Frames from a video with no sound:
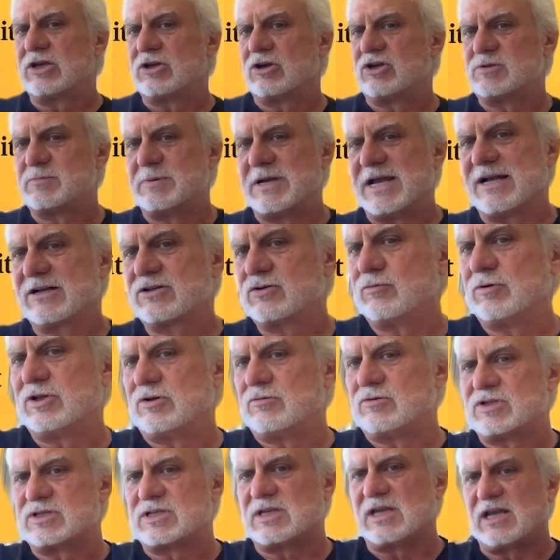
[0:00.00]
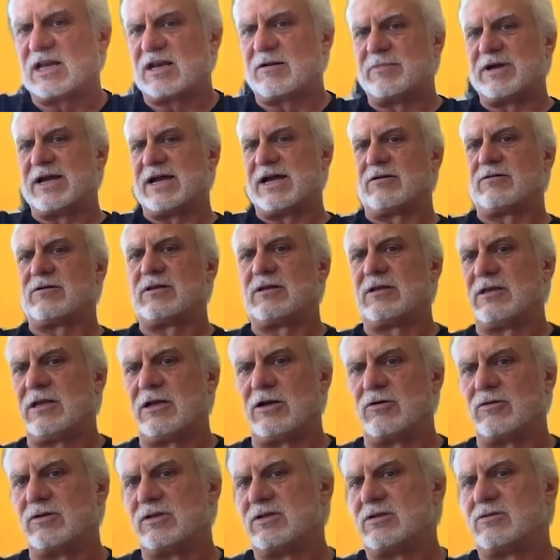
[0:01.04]
goes back to what you were saying about,
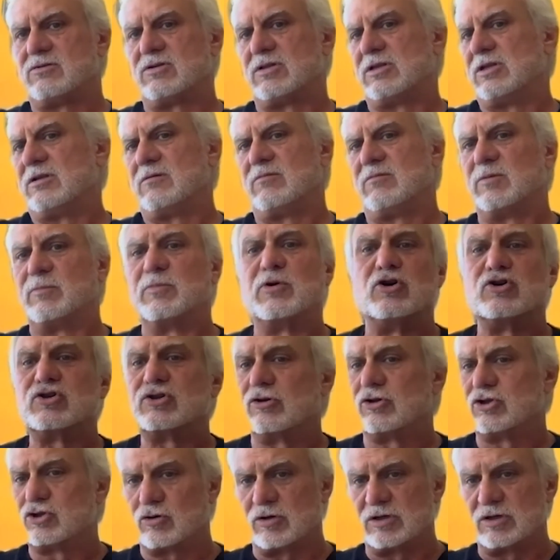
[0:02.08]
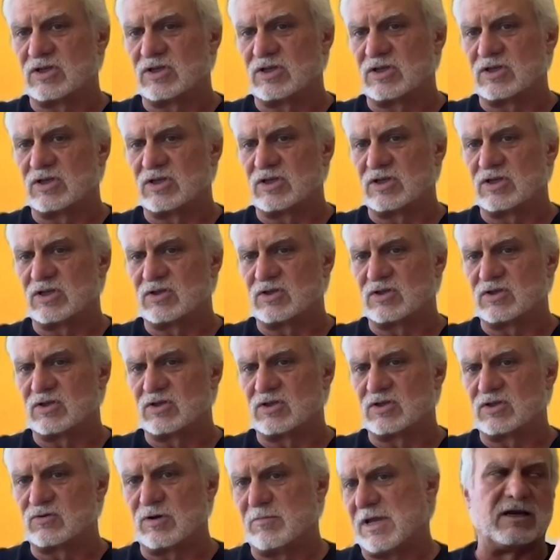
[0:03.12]
the personal choices
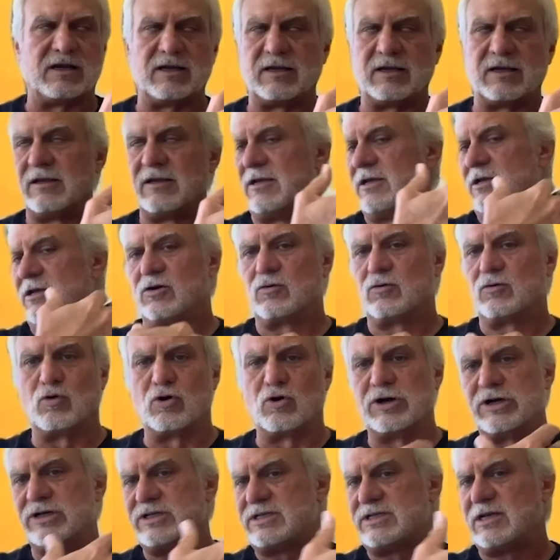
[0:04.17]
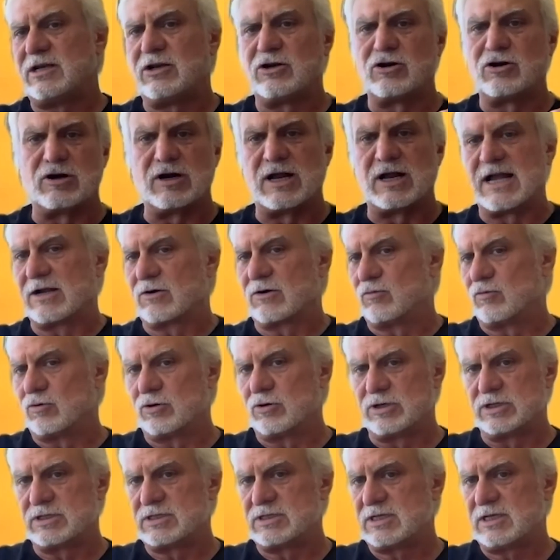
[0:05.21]
we make about if I'm going to quarantine or
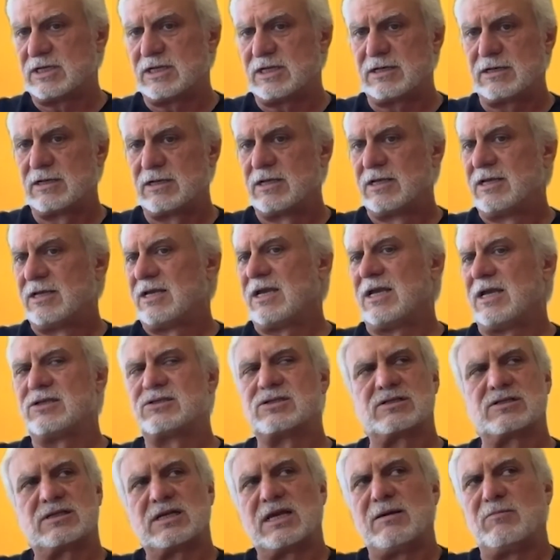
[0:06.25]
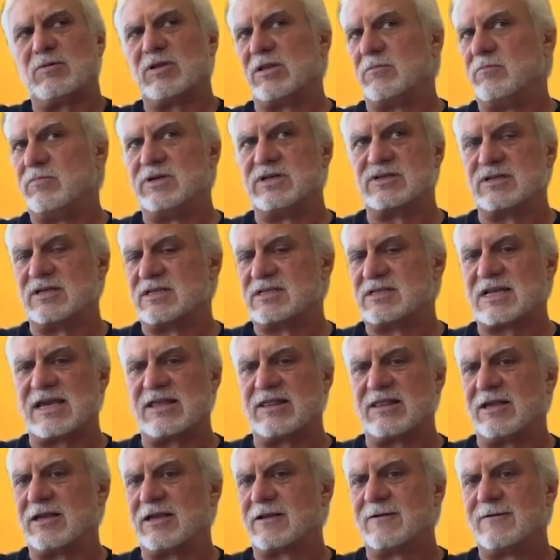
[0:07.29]
not quarantine. It's the same in the business. I
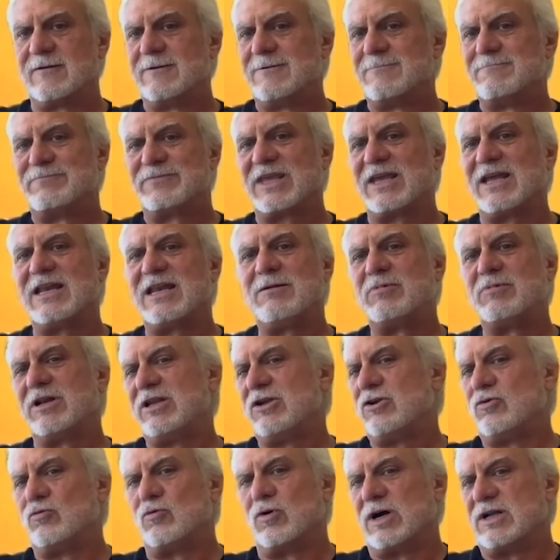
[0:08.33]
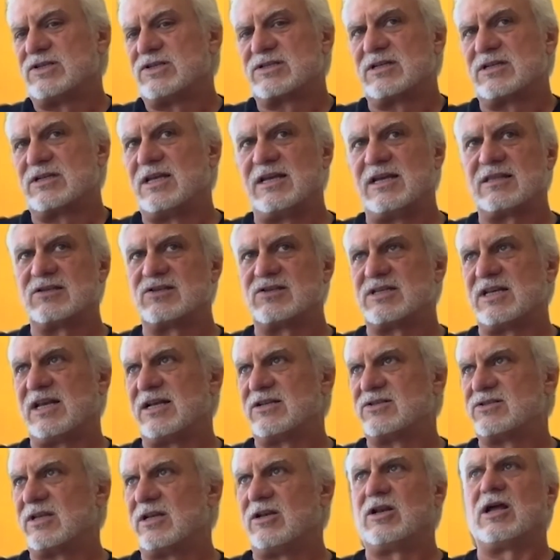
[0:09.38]
think anybody who wants to take the stance
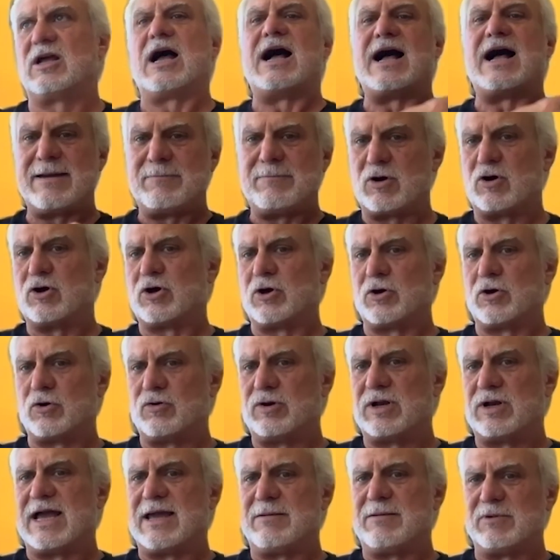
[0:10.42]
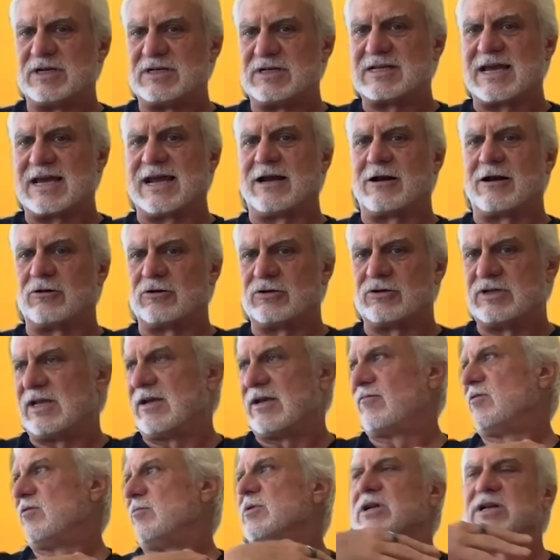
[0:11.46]
that I'm owed, I'm entitled,
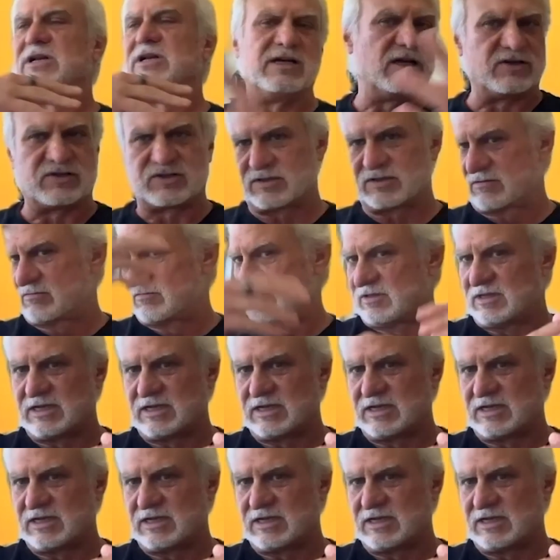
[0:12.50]
everybody else,